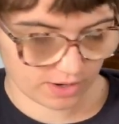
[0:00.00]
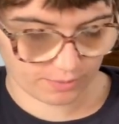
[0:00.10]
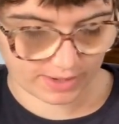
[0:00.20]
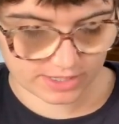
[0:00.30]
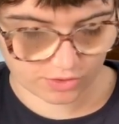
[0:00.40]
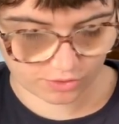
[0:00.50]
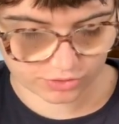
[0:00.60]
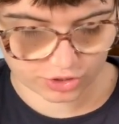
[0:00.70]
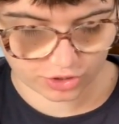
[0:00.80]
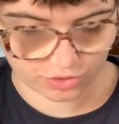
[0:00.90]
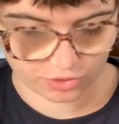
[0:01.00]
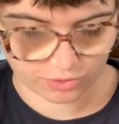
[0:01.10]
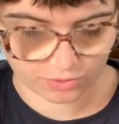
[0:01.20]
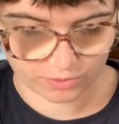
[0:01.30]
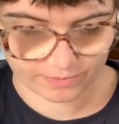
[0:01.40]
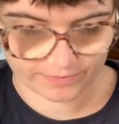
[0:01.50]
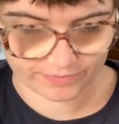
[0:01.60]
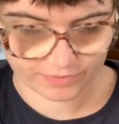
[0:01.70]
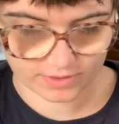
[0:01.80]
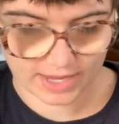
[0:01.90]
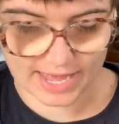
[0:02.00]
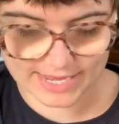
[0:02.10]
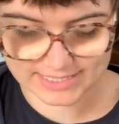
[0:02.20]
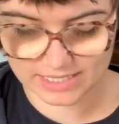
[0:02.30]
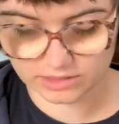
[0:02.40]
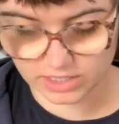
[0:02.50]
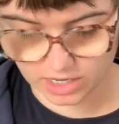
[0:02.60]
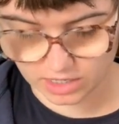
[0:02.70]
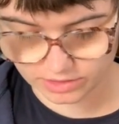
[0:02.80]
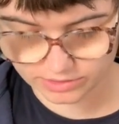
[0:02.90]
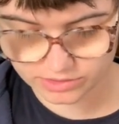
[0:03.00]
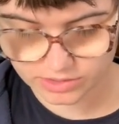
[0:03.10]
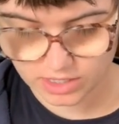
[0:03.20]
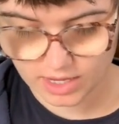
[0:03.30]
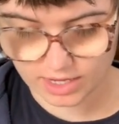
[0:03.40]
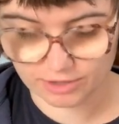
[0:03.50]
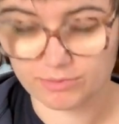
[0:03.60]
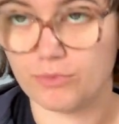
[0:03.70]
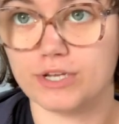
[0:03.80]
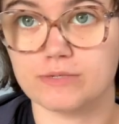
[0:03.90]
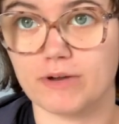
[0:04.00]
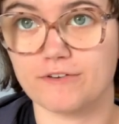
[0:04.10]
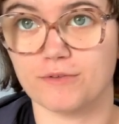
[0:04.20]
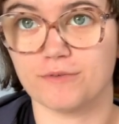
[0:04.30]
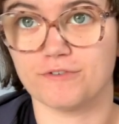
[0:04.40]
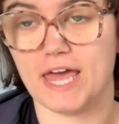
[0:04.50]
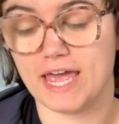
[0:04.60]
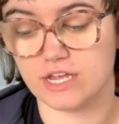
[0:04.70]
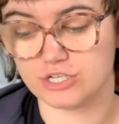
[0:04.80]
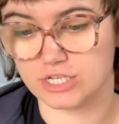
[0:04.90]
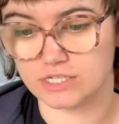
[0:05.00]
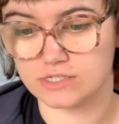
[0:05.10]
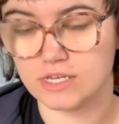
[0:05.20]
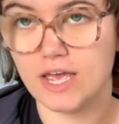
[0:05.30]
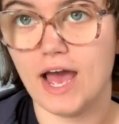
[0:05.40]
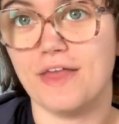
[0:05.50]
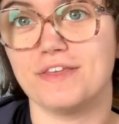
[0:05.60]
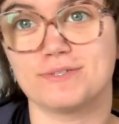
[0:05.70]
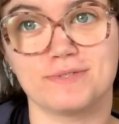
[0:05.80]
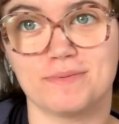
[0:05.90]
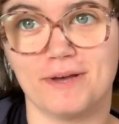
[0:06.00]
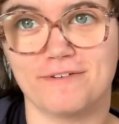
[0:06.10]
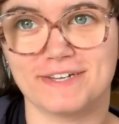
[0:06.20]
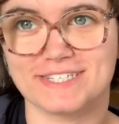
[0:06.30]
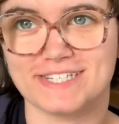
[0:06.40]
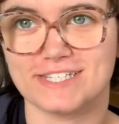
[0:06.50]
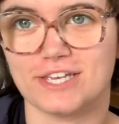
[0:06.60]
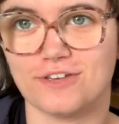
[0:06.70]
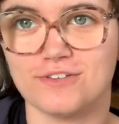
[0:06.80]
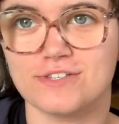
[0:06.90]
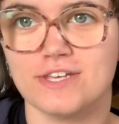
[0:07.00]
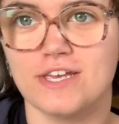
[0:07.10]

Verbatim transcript: I went on to Airedale Yarns and I've been wanting to buy from them for ages and this was the perfect excuse.